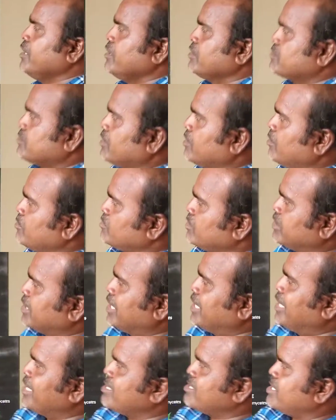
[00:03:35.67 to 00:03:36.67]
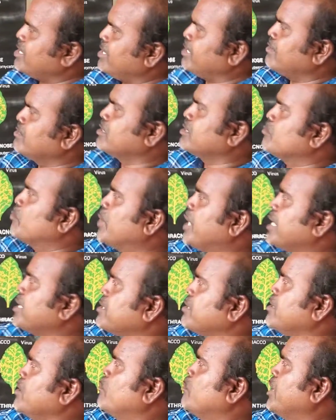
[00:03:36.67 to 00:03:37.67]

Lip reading: So also the reduction in the bacterial